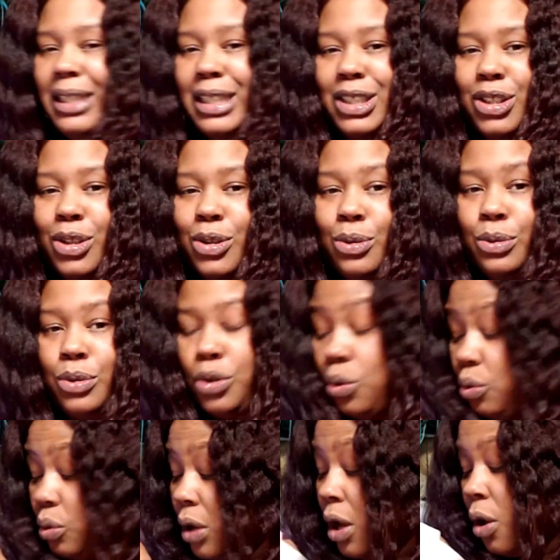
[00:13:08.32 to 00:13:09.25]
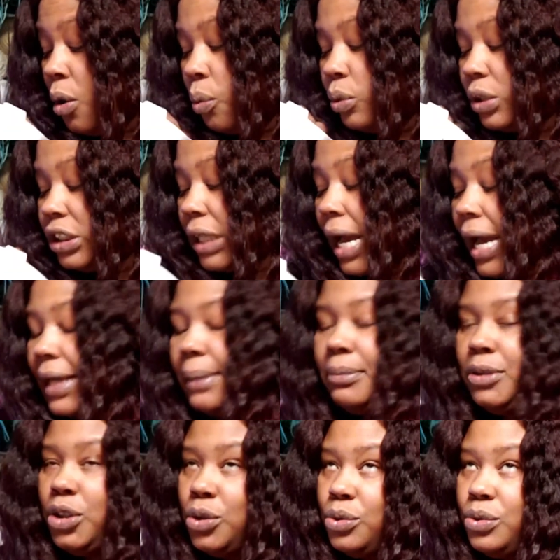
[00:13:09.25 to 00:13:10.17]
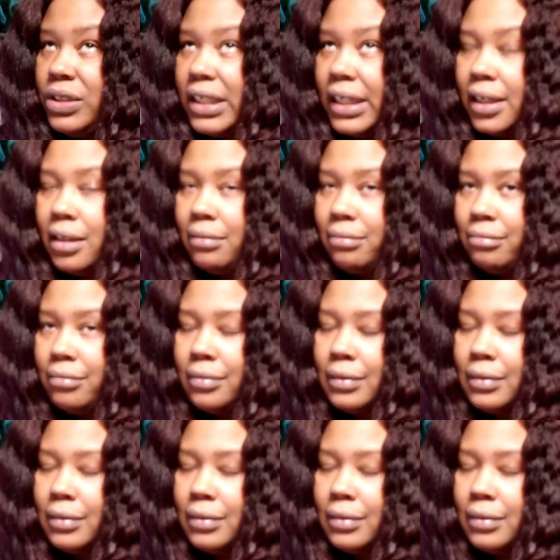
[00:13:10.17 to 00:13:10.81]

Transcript: me this little tote, which I am using.